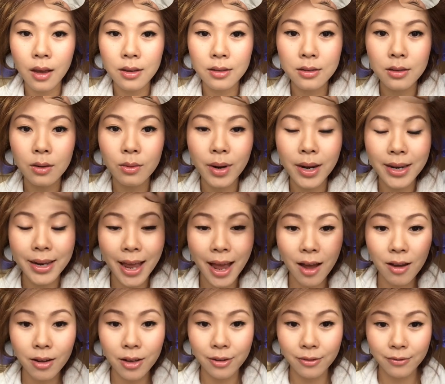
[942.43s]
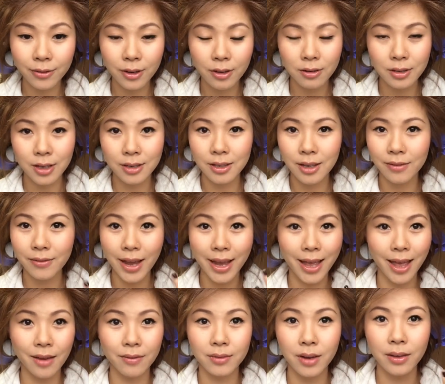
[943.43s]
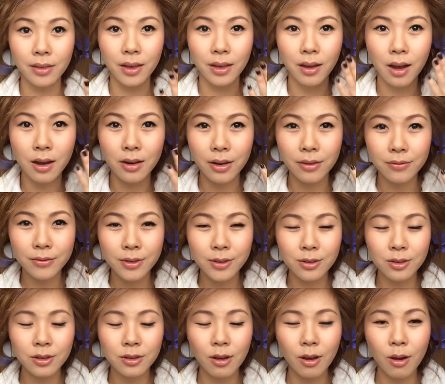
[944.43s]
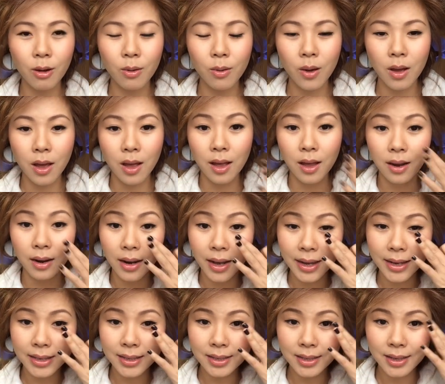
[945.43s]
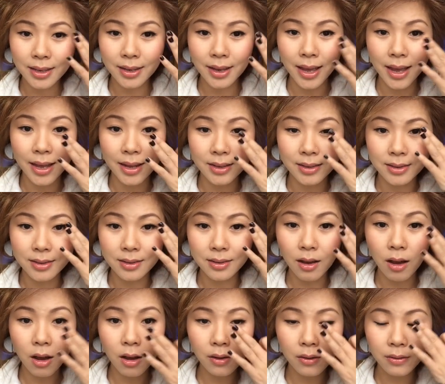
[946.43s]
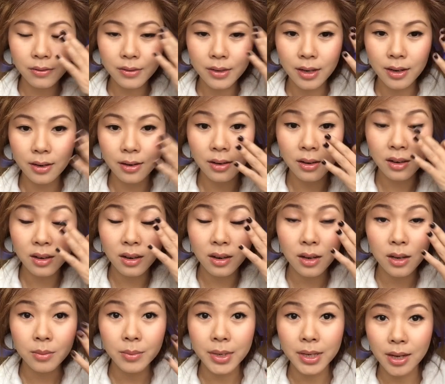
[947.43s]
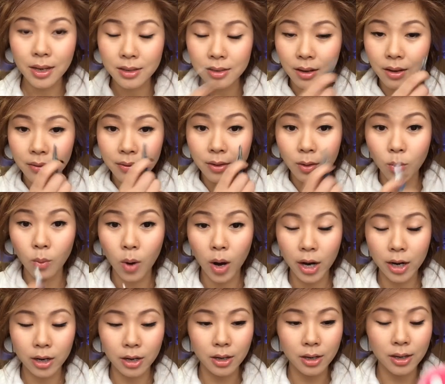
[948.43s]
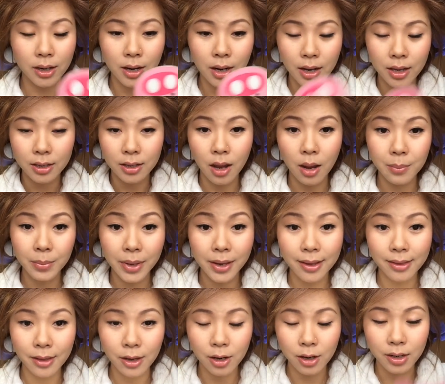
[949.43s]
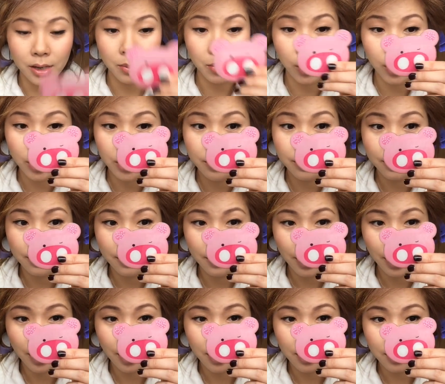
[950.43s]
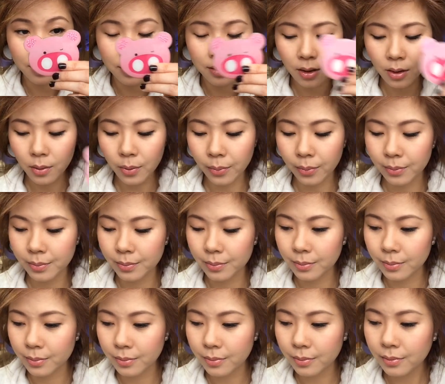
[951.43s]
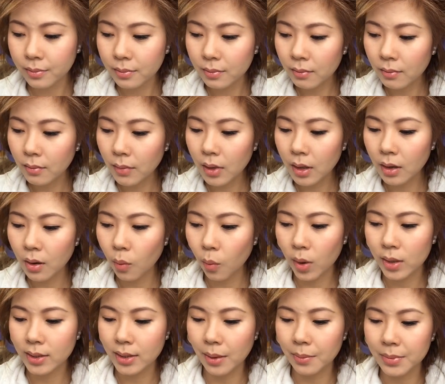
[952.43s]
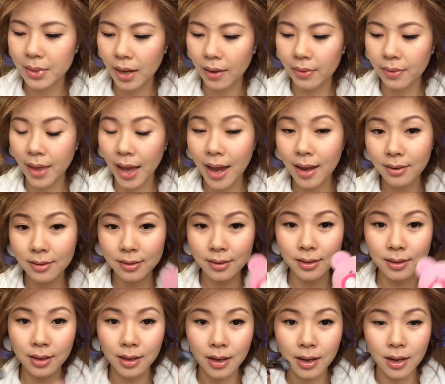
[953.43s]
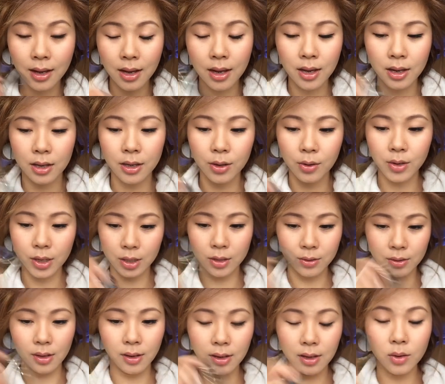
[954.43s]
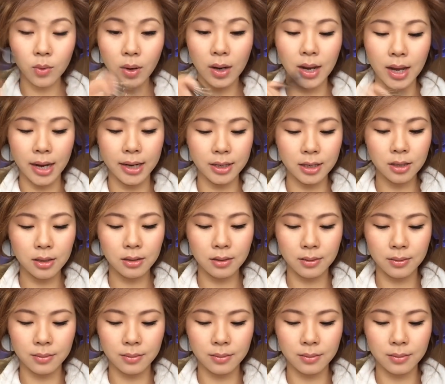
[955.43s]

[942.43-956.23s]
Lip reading: So right now it feels as if I have nothing on. It feels so light and soft because of the wire not being there anymore. So once I'm done that, you can use a liquid liner